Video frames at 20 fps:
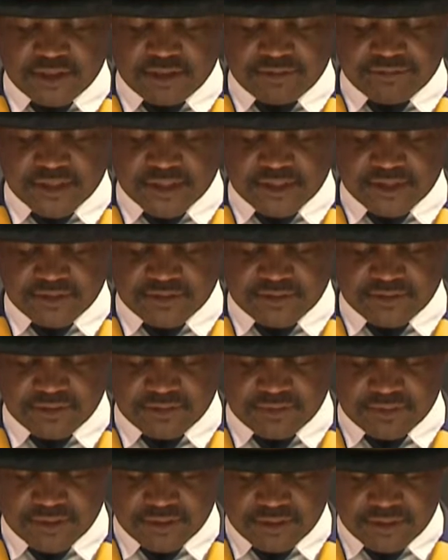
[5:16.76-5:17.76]
and innovators,
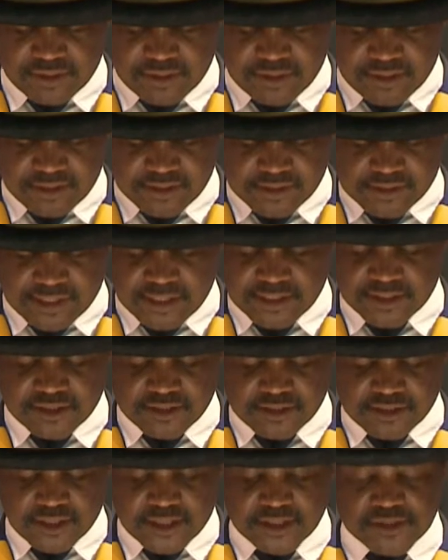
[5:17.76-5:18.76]

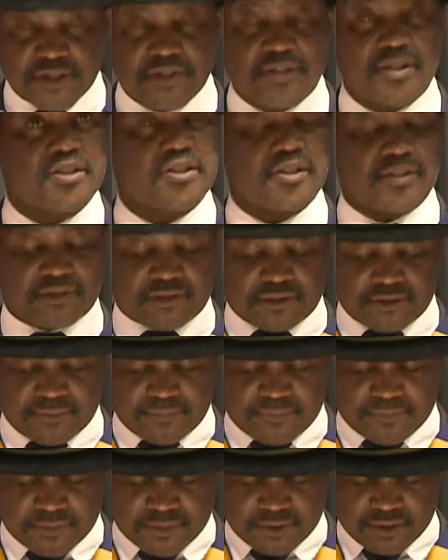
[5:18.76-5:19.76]
scientists and researchers,
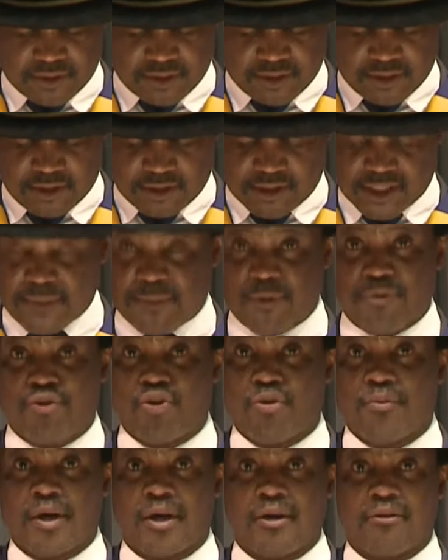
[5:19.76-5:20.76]
some of
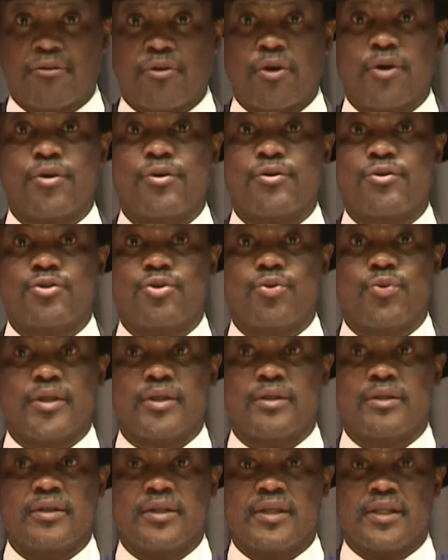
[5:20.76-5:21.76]
whom have gone on to
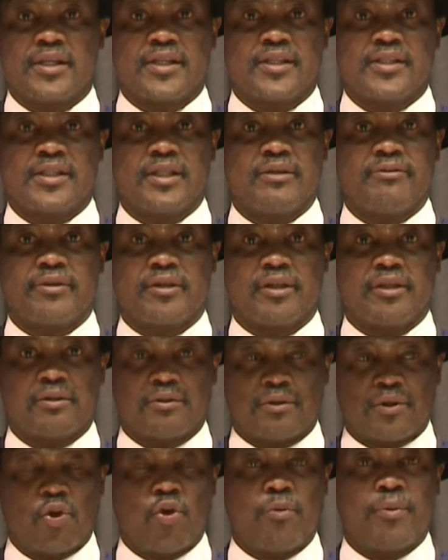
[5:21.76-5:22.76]
win
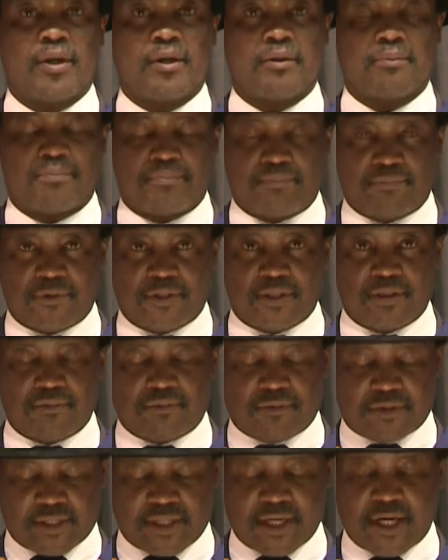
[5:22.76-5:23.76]
several global
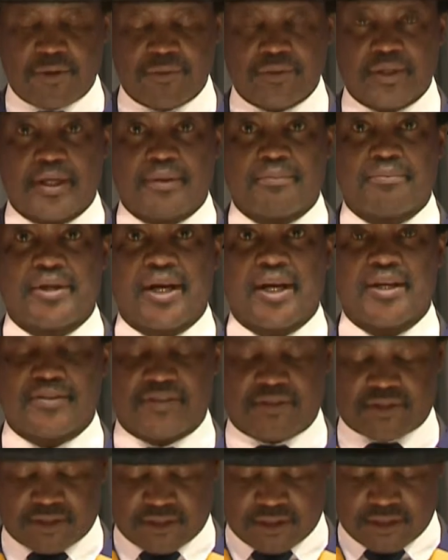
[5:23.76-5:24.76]
renown and
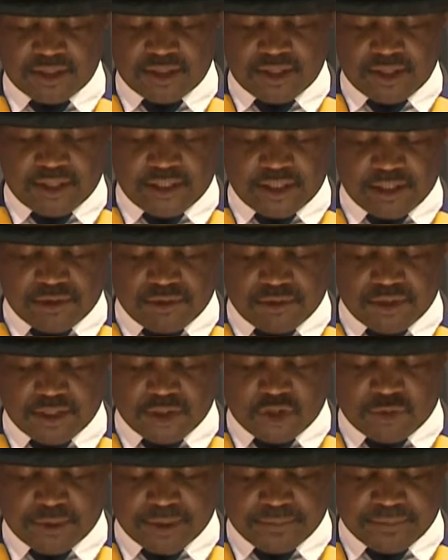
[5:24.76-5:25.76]
prizes,
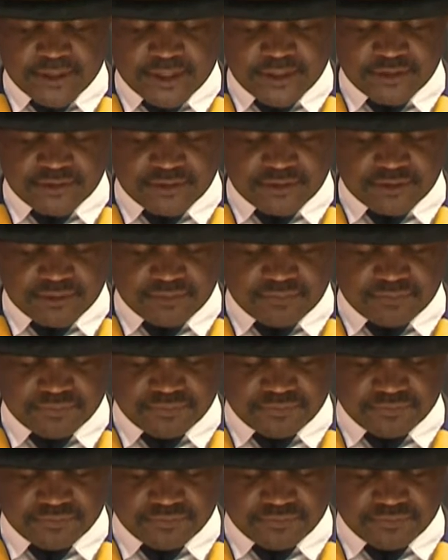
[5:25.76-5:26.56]
including Nobel Prizes.